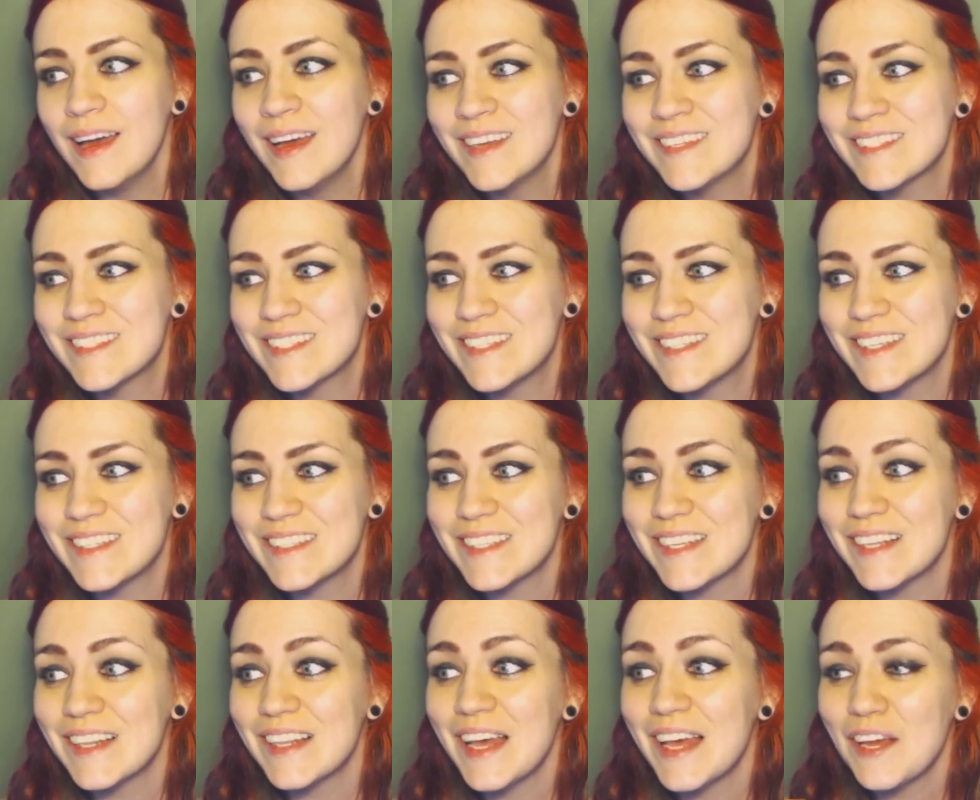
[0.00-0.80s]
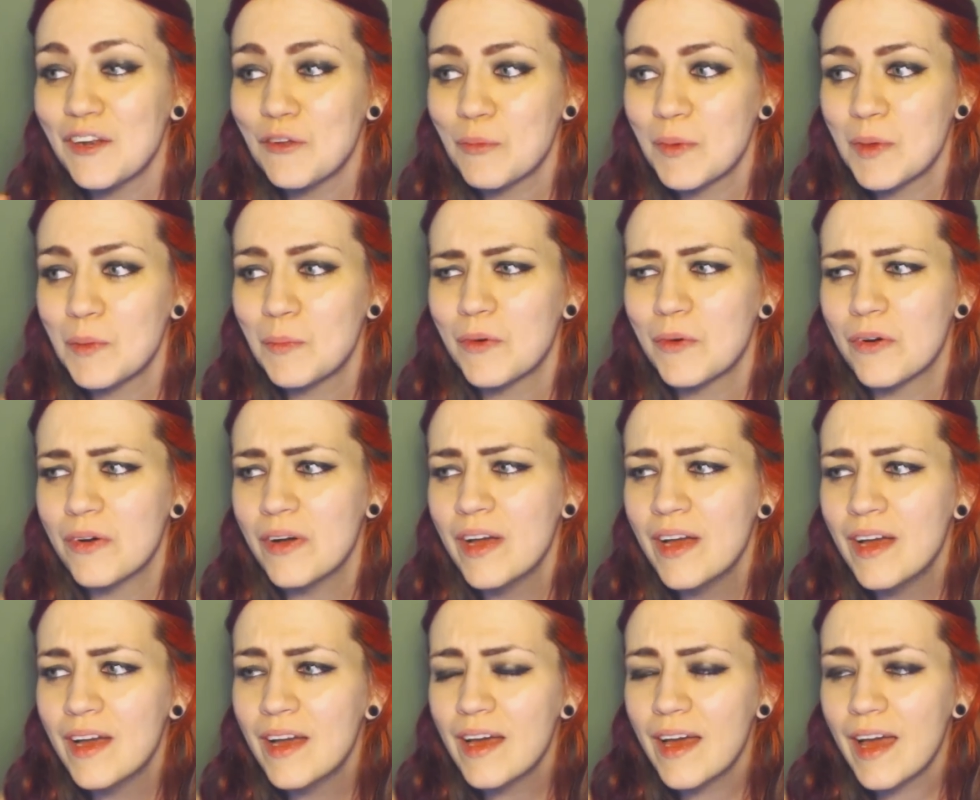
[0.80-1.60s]
since a lot of people
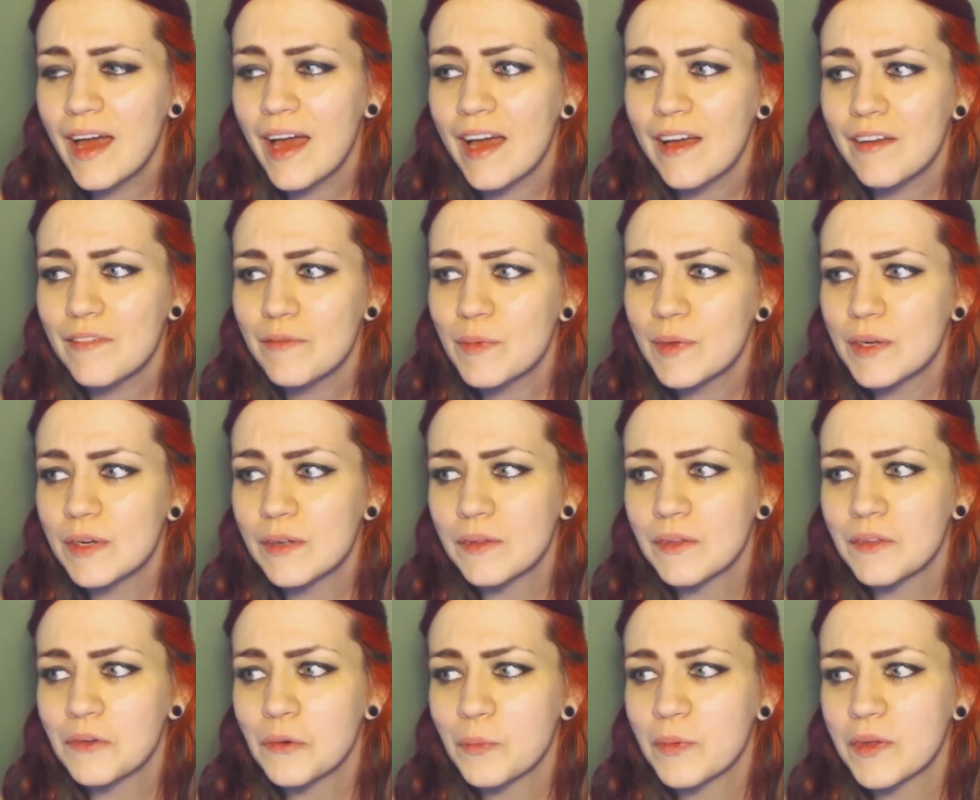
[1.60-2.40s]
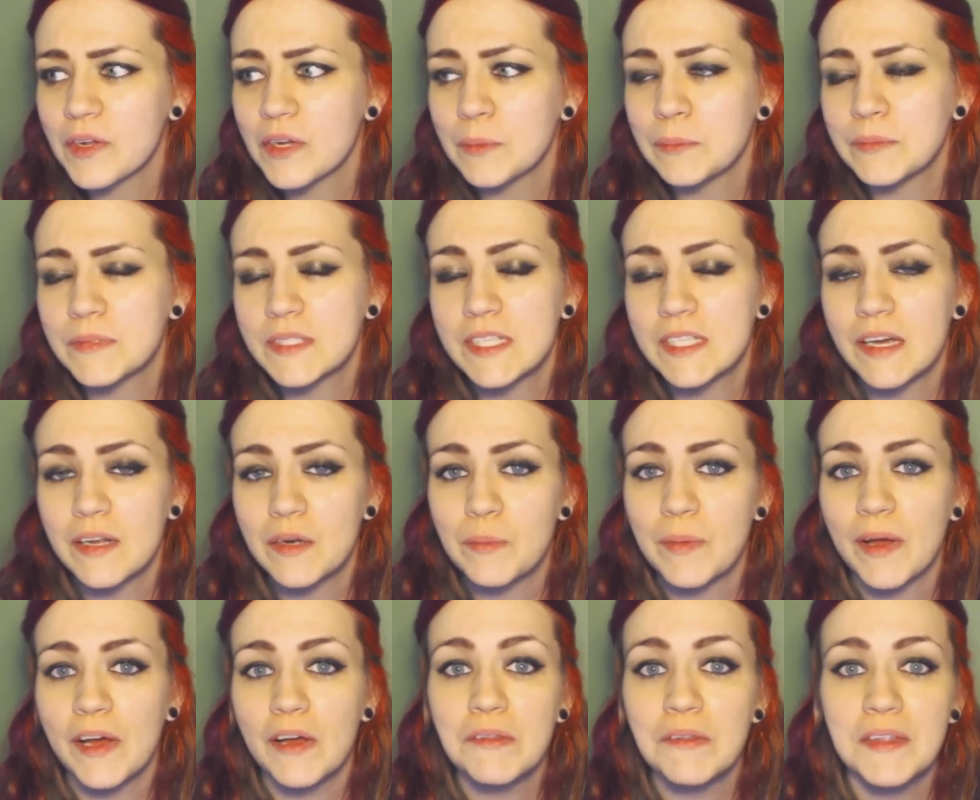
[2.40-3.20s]
have been a little bit upset
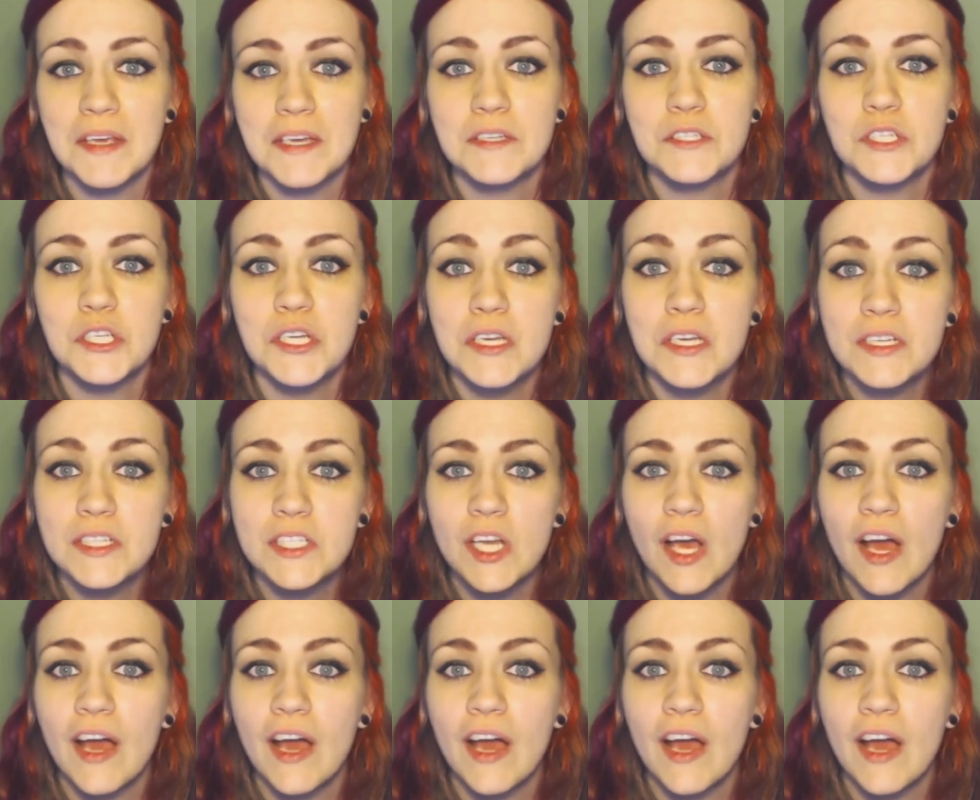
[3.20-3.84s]
about that change,